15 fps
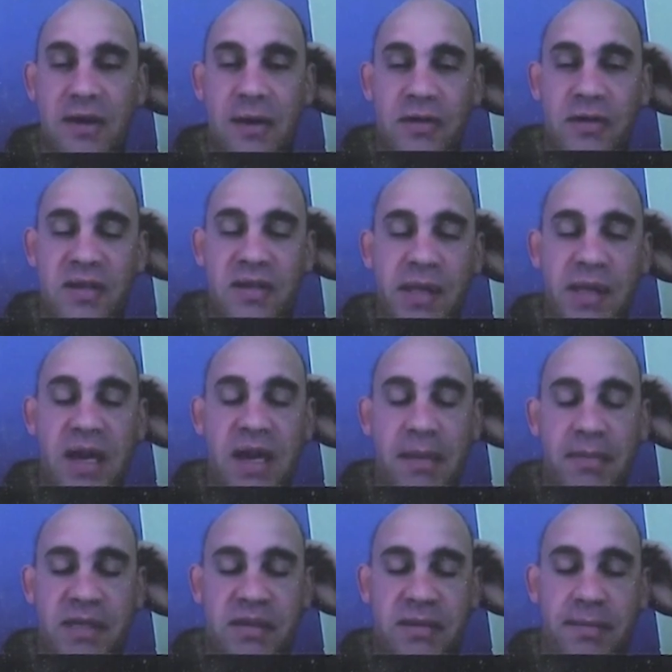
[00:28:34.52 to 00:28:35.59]
So similar
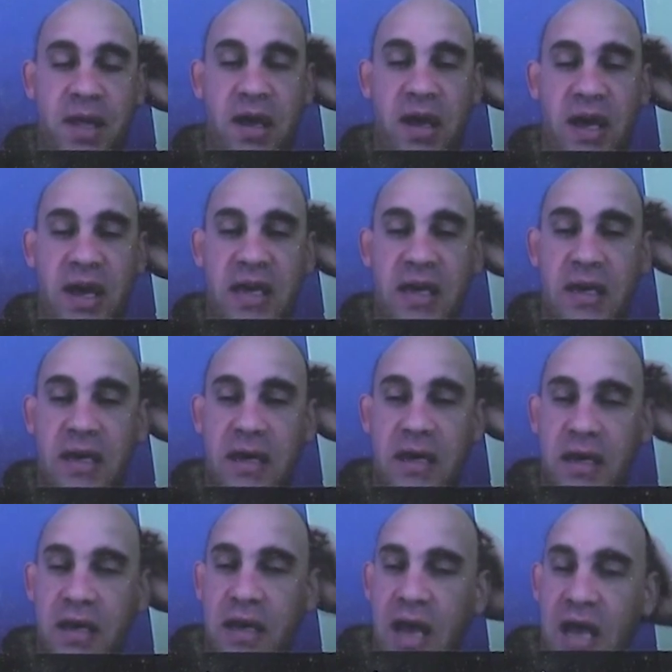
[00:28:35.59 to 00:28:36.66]
numbers apply,
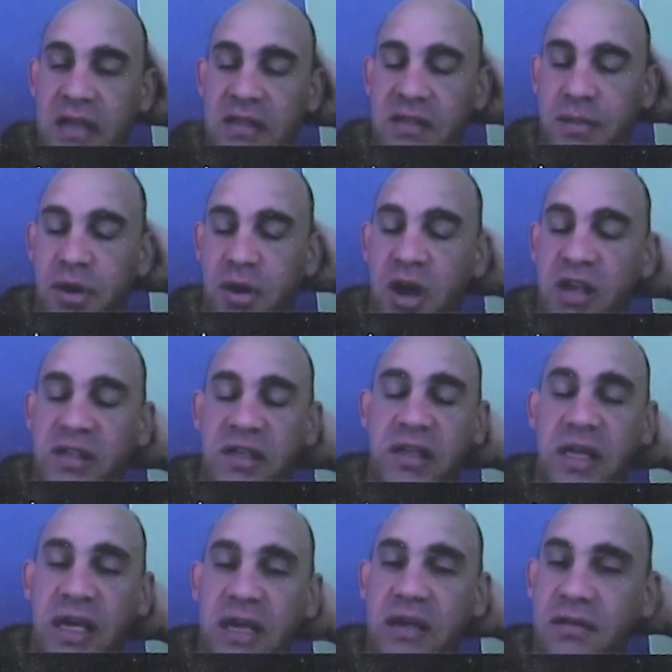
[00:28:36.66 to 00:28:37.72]

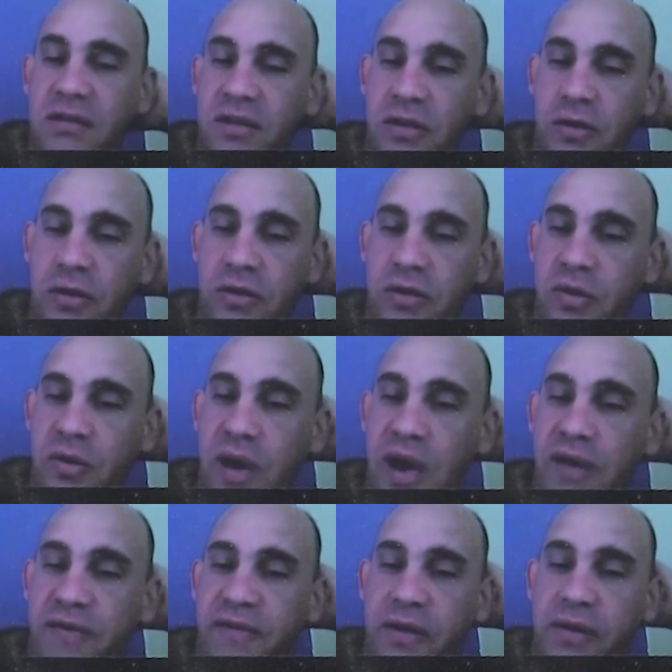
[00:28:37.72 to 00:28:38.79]
unsurprisingly, to
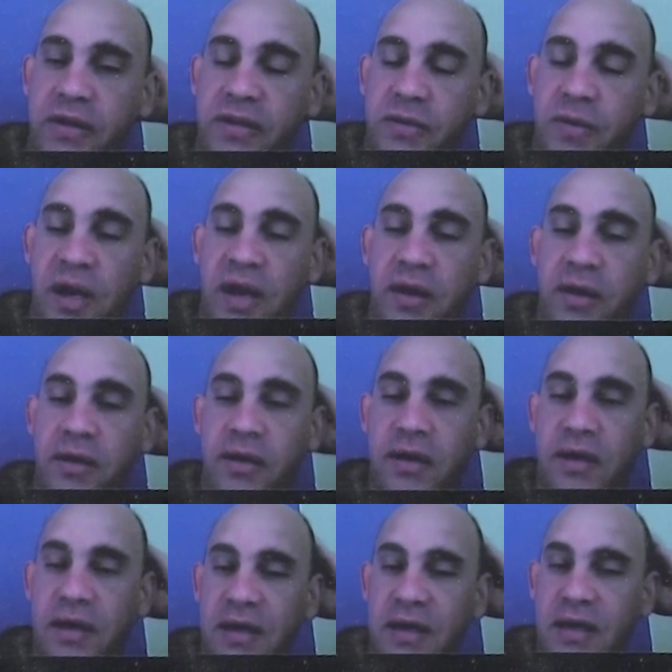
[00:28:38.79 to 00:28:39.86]
our field as well.
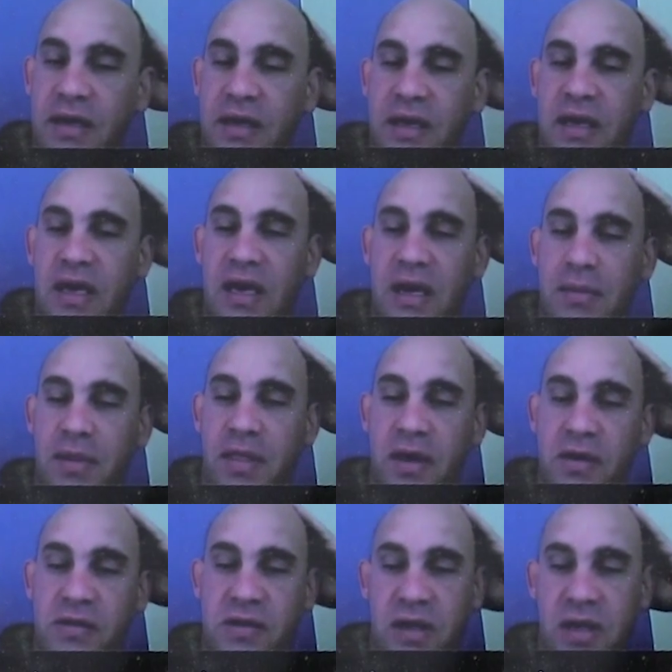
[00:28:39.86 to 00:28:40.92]
But
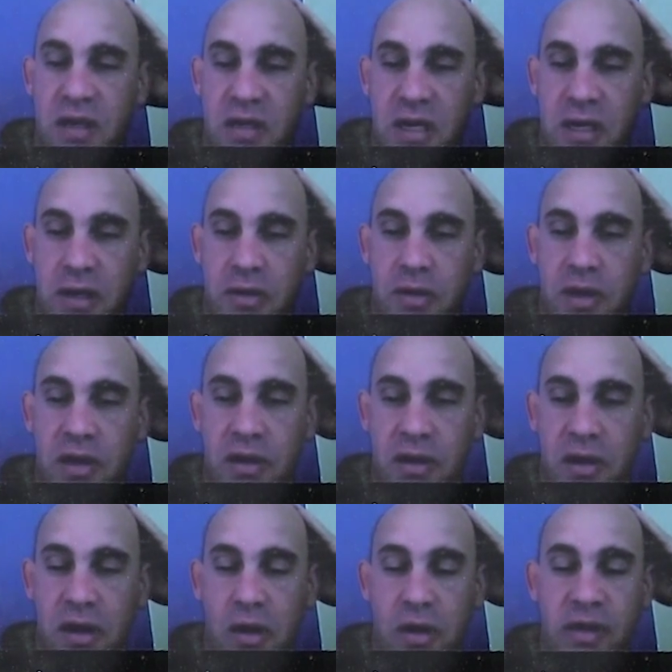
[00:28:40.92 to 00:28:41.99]
those that continue
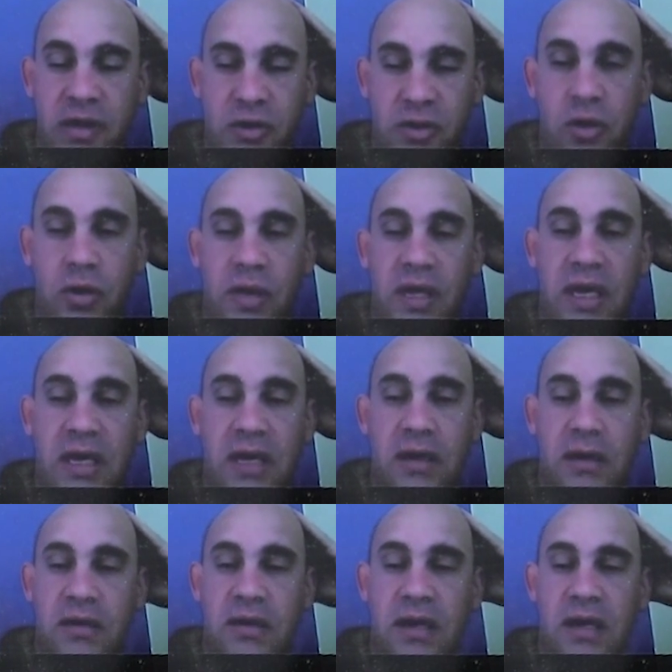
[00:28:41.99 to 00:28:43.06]
are growing strongly, and